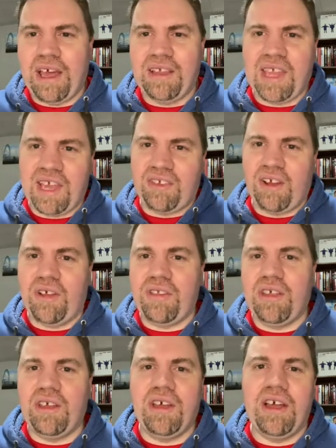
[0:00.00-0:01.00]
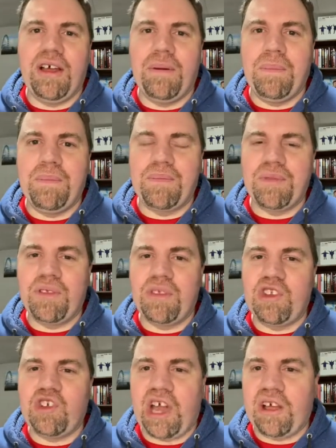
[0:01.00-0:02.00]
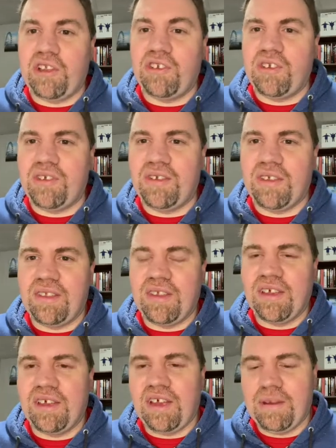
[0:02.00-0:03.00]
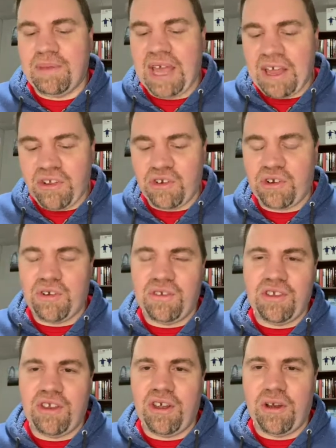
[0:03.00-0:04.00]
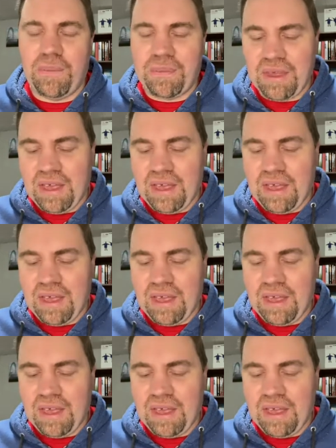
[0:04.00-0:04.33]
takes on the challenges the dangers, you know,